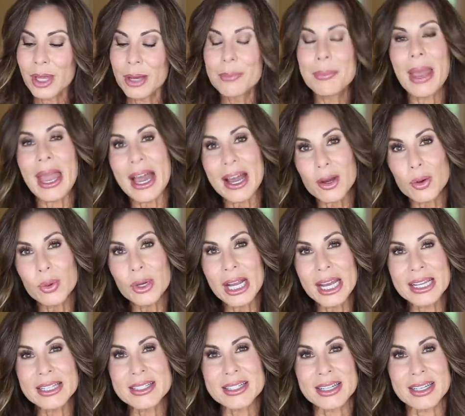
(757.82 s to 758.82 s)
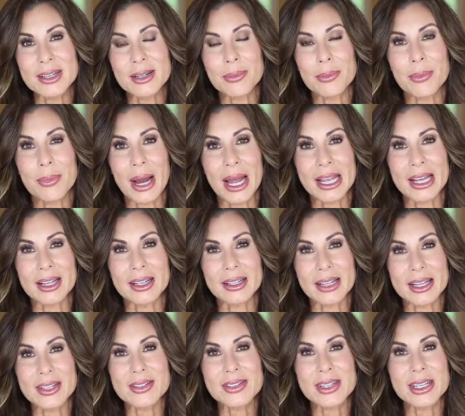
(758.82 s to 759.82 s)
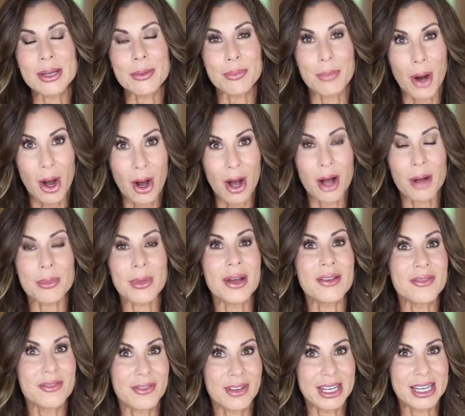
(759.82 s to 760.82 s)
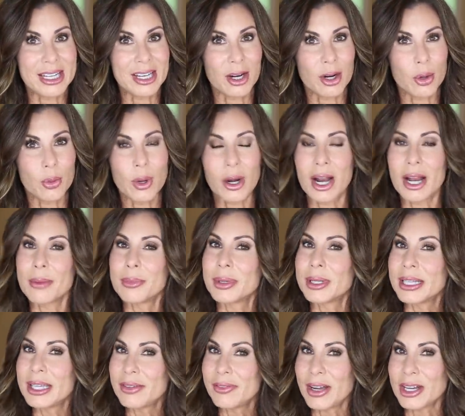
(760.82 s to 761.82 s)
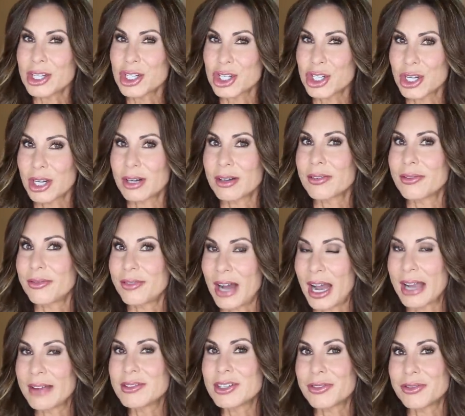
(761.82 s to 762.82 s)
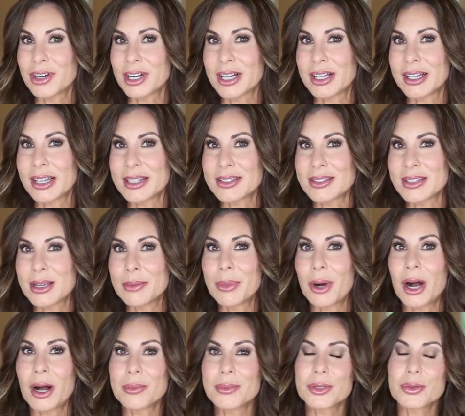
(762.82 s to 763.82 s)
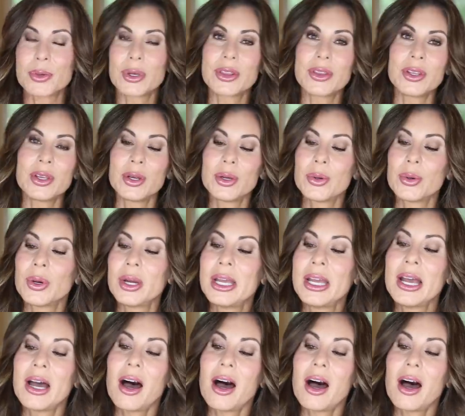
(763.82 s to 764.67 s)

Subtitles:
Back when I did my cleansing balm video, where I believe I shared five different cleansing balms with you,